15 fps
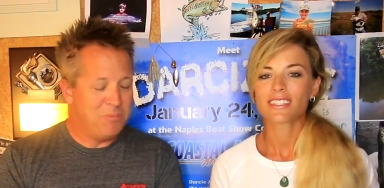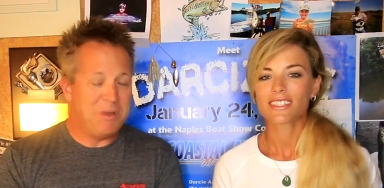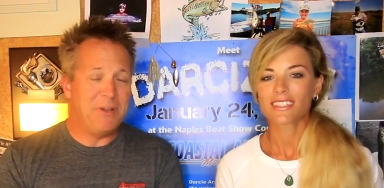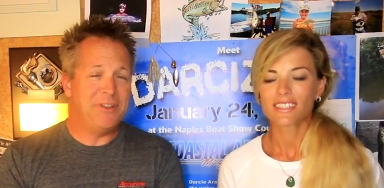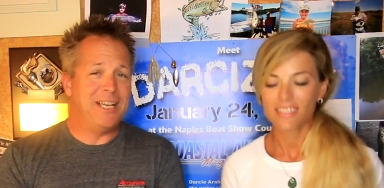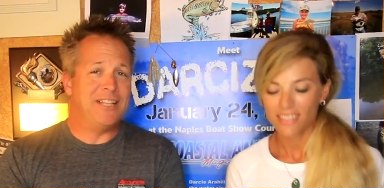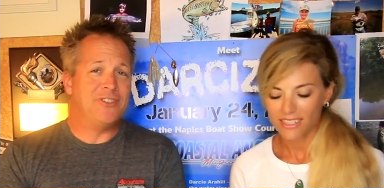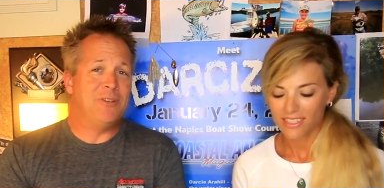Speaker 1: be
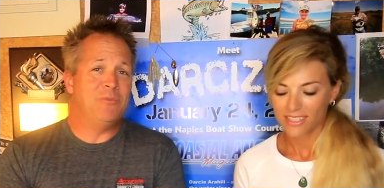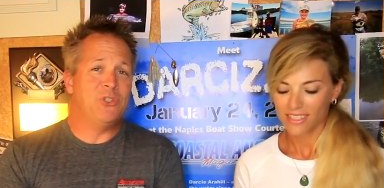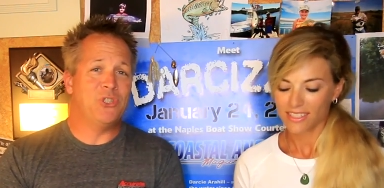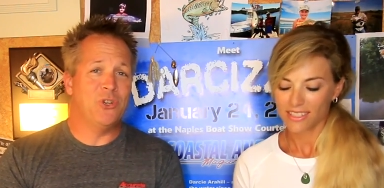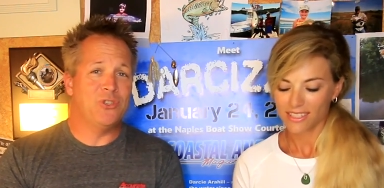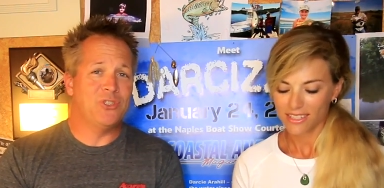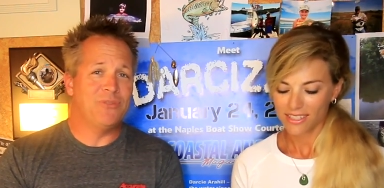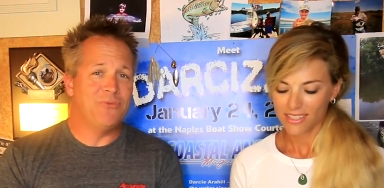able to get some
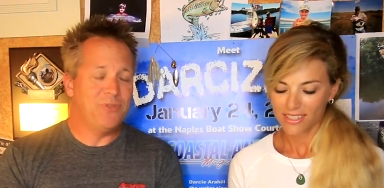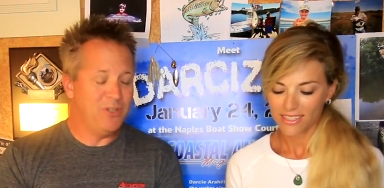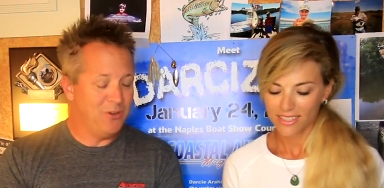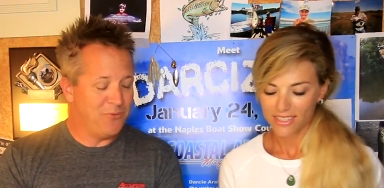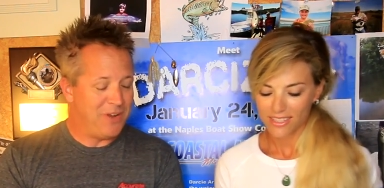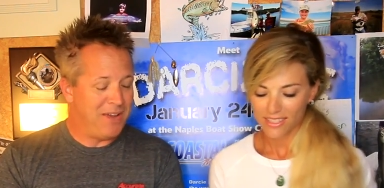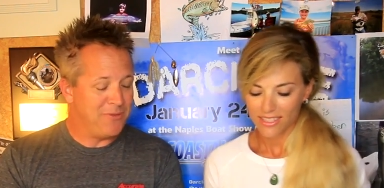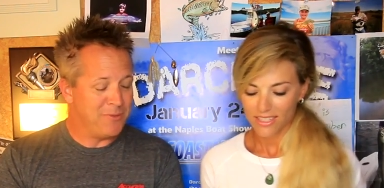shirts if you know
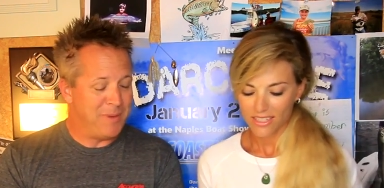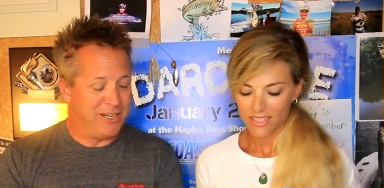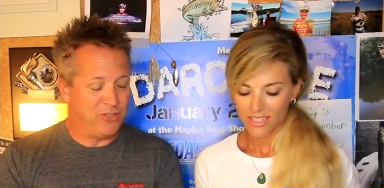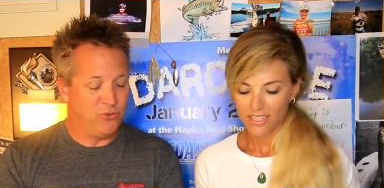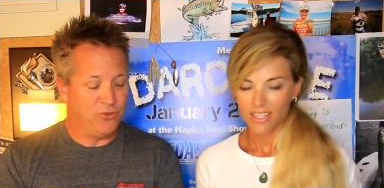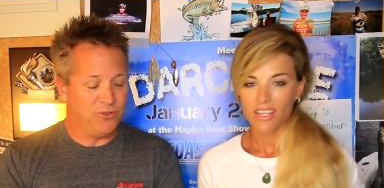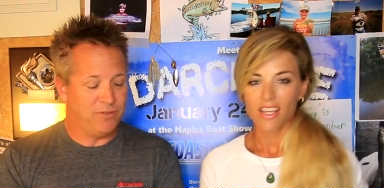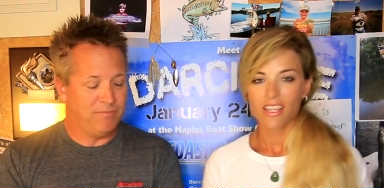if we have some
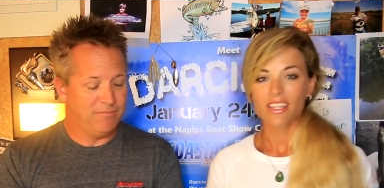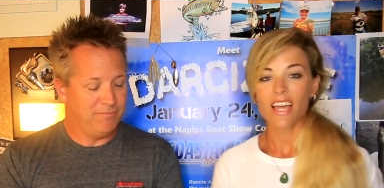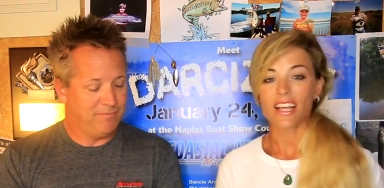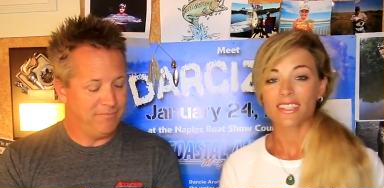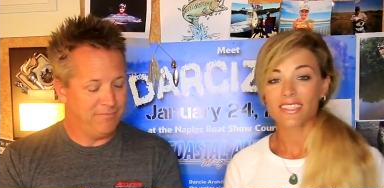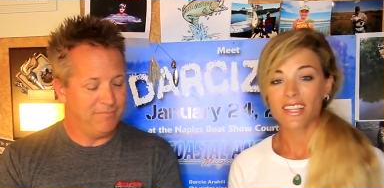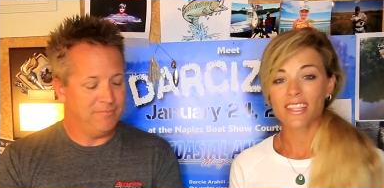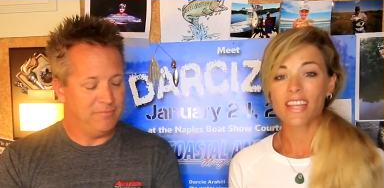extras.
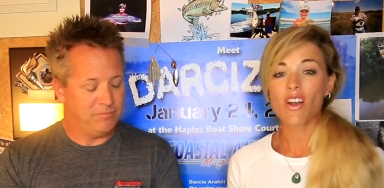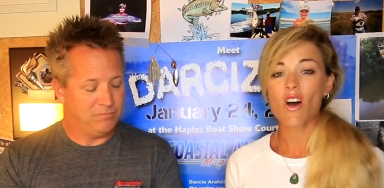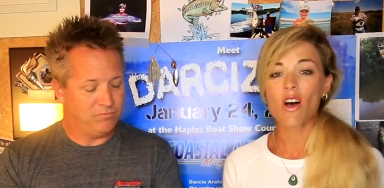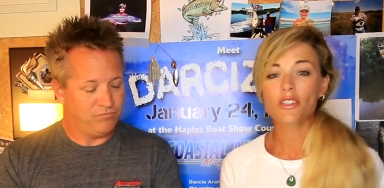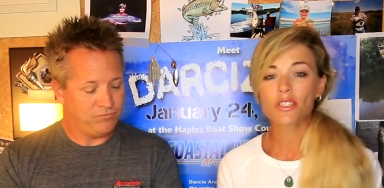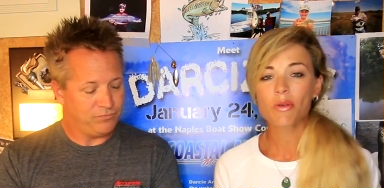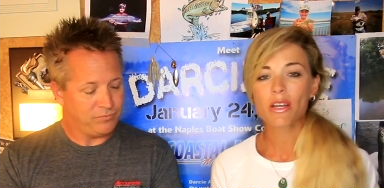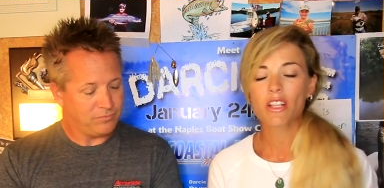
Speaker 2: Yes, and then
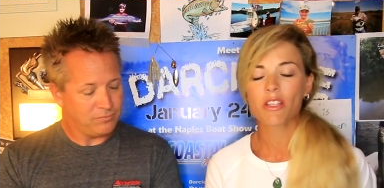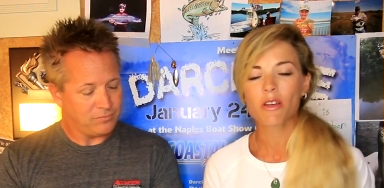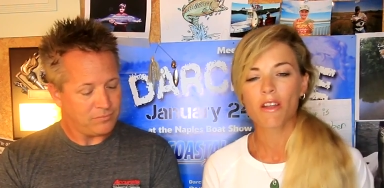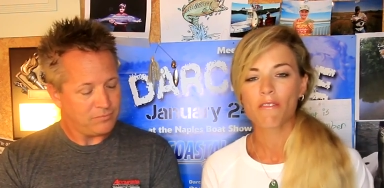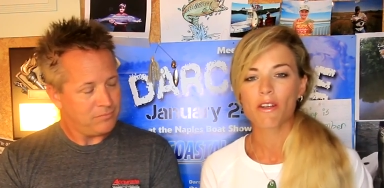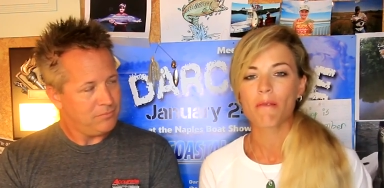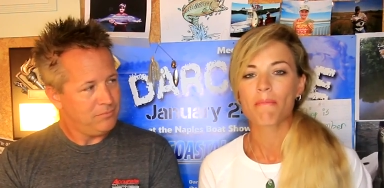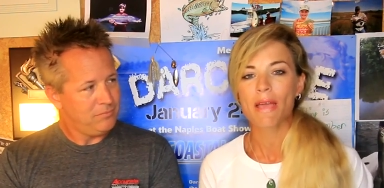also include
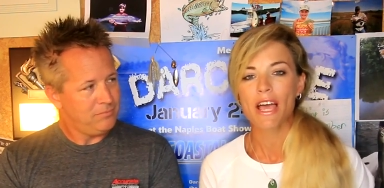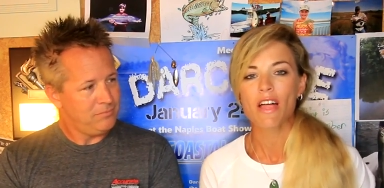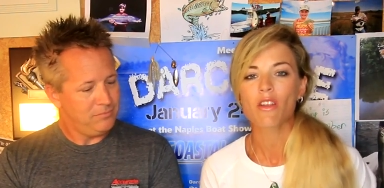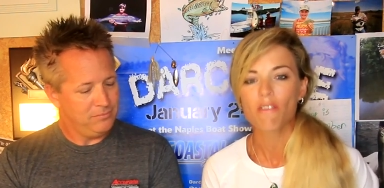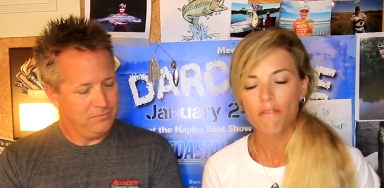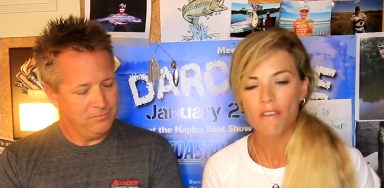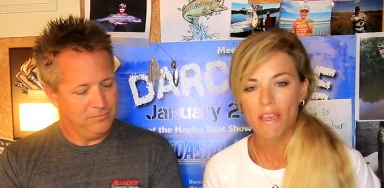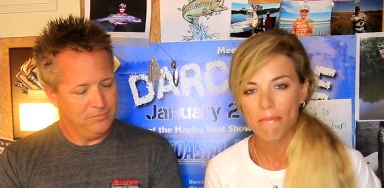if you're male
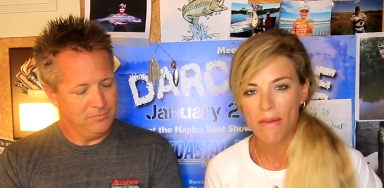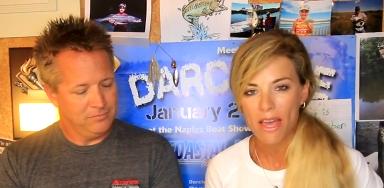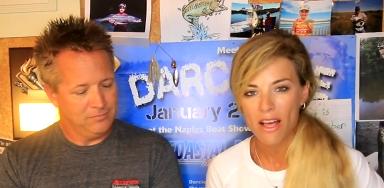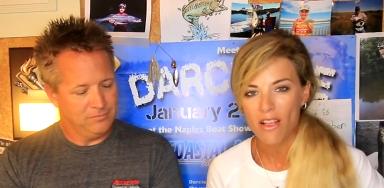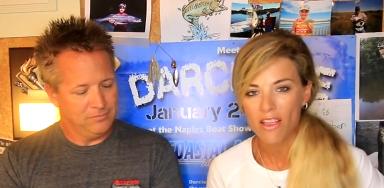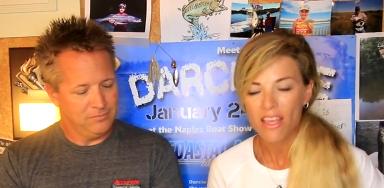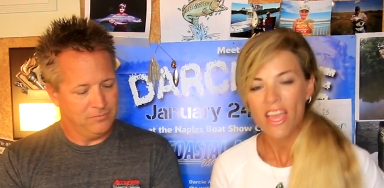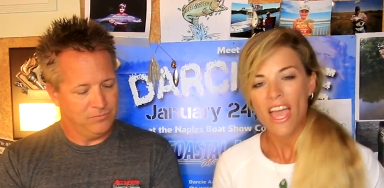or
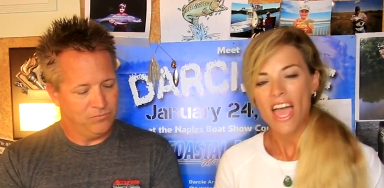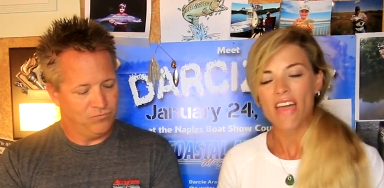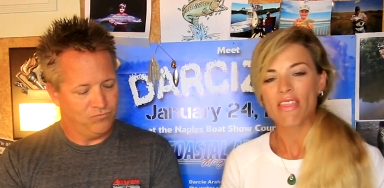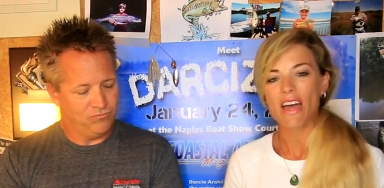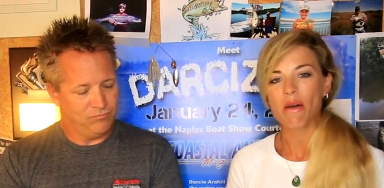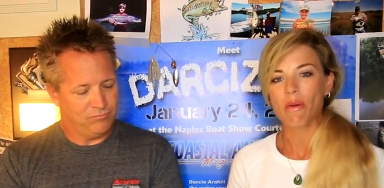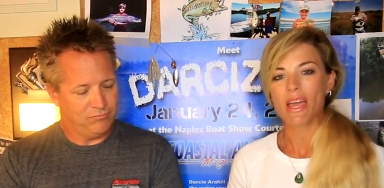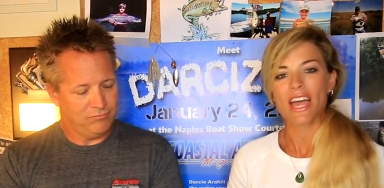female, and
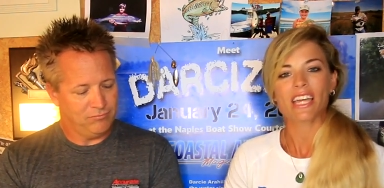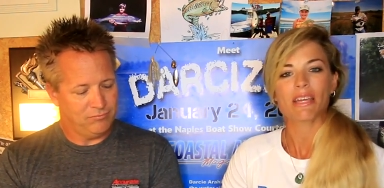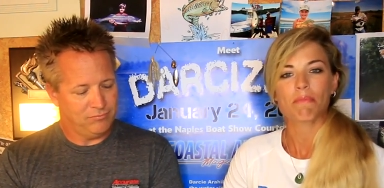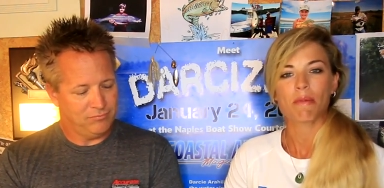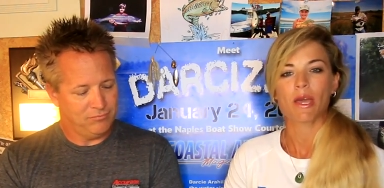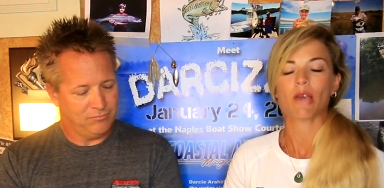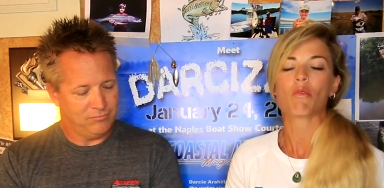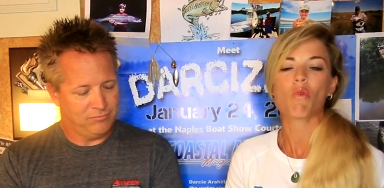that way I
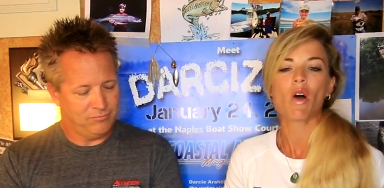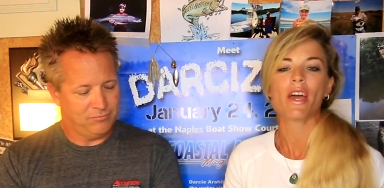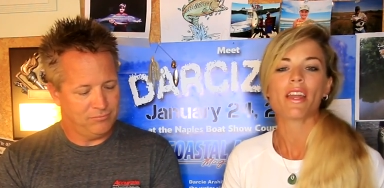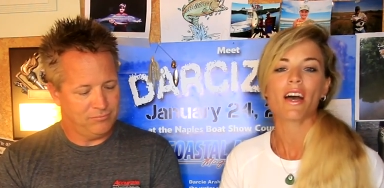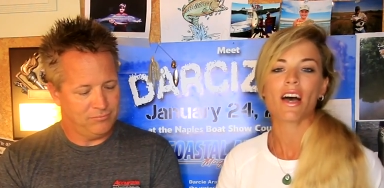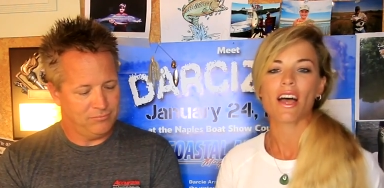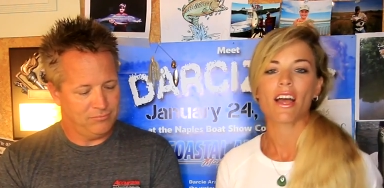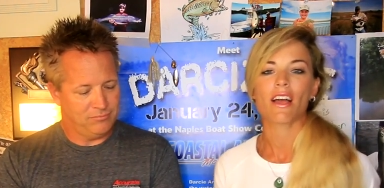could pick what
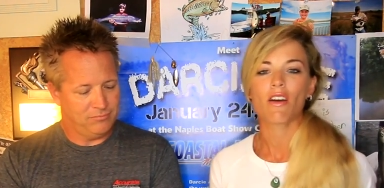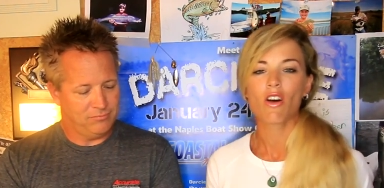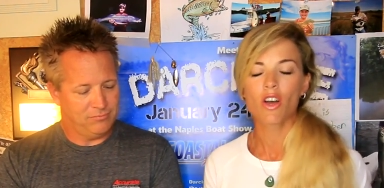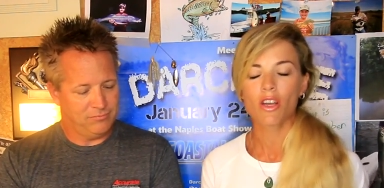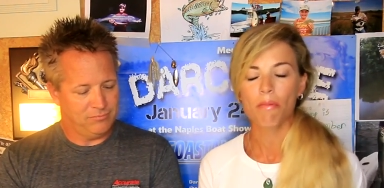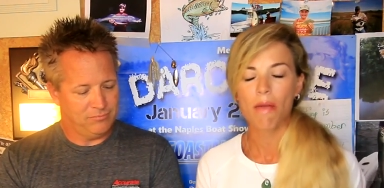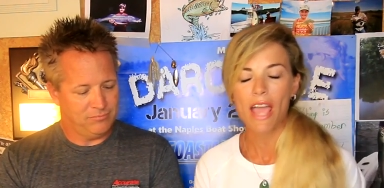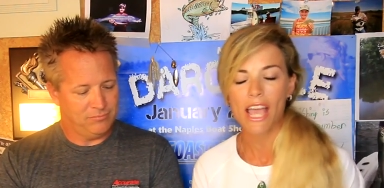uh,
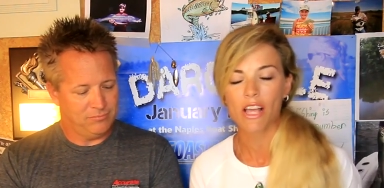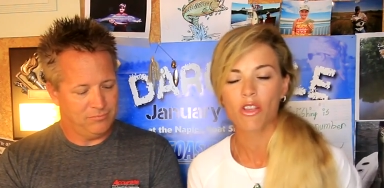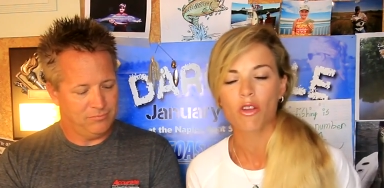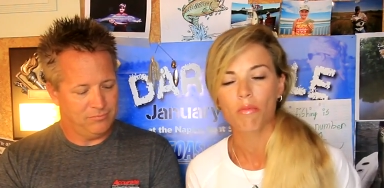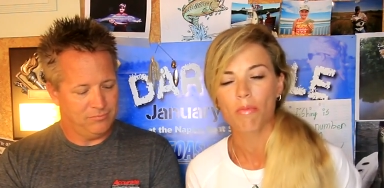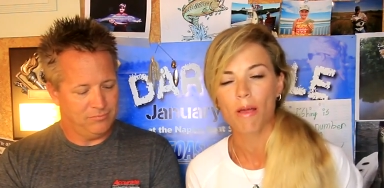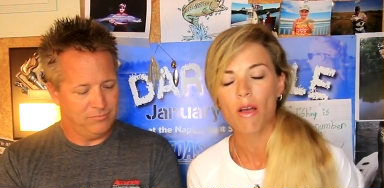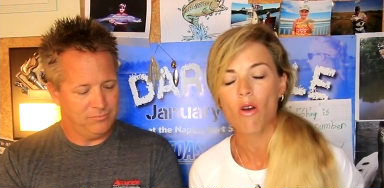hook
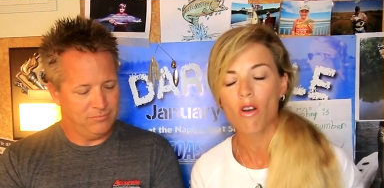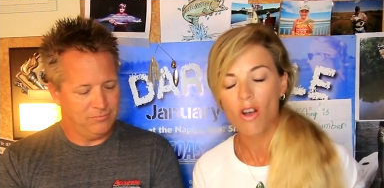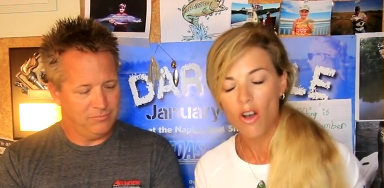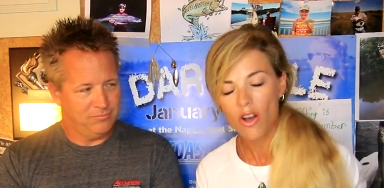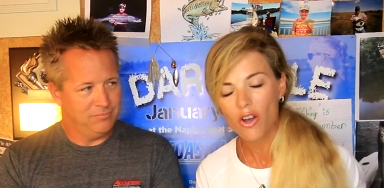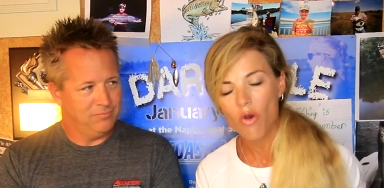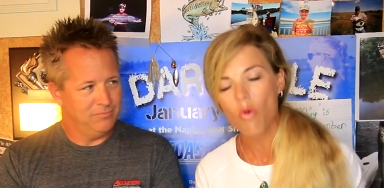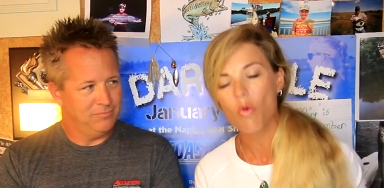angler hook